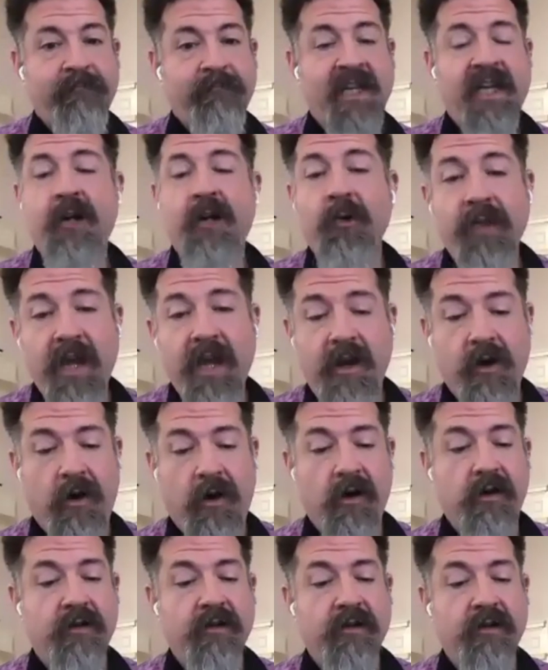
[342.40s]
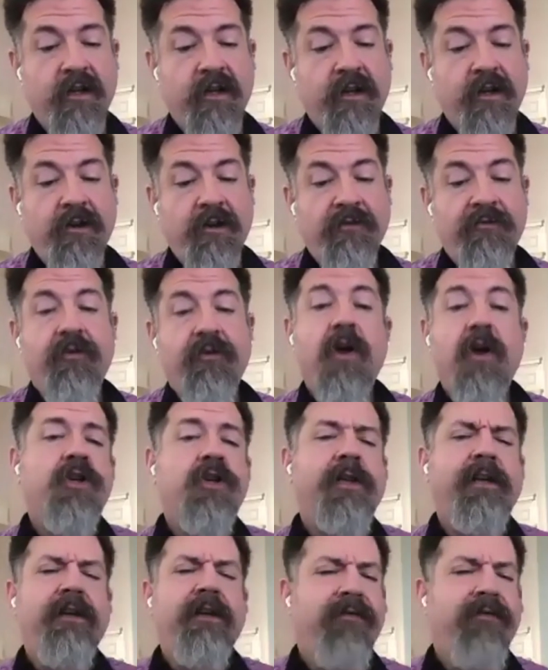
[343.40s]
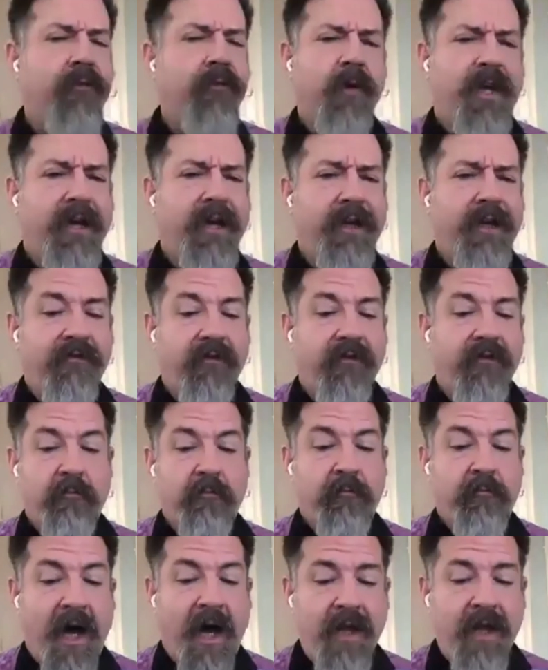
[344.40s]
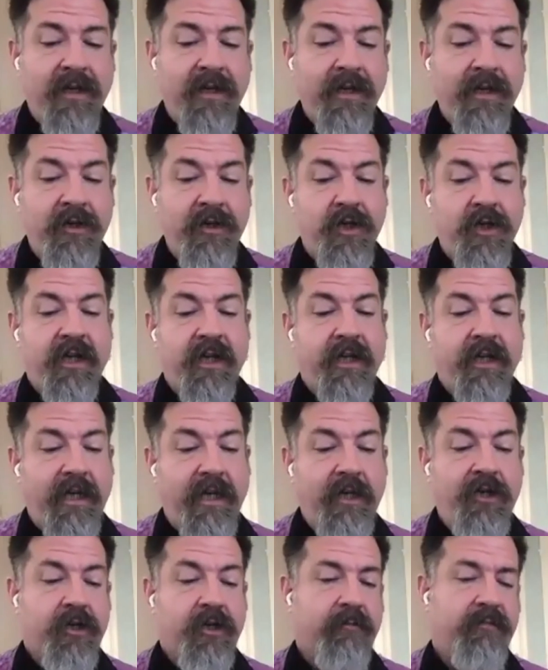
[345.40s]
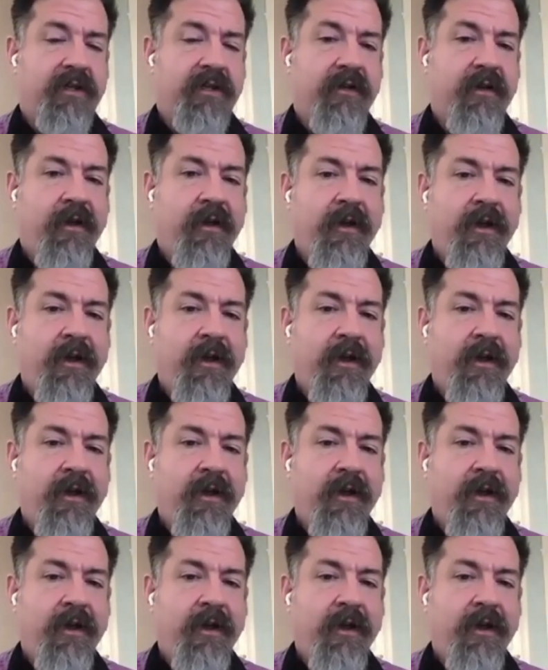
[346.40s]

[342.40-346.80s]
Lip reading: Here they are, freshly freed from bondage in Egypt